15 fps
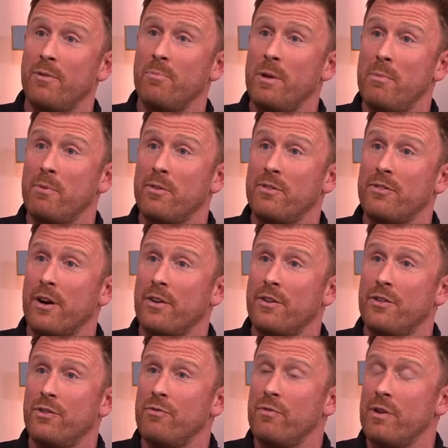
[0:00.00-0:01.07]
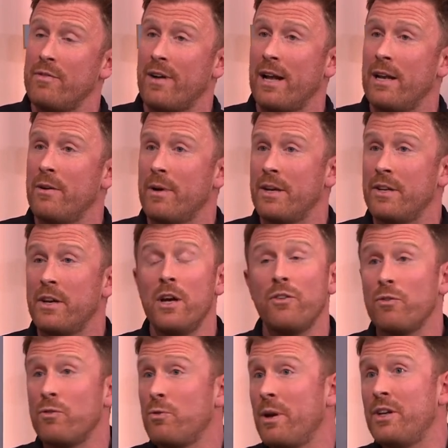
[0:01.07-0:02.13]
people started to reevaluate. So
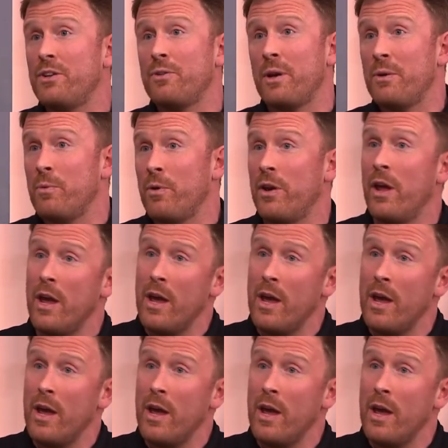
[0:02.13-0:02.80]
in 2021,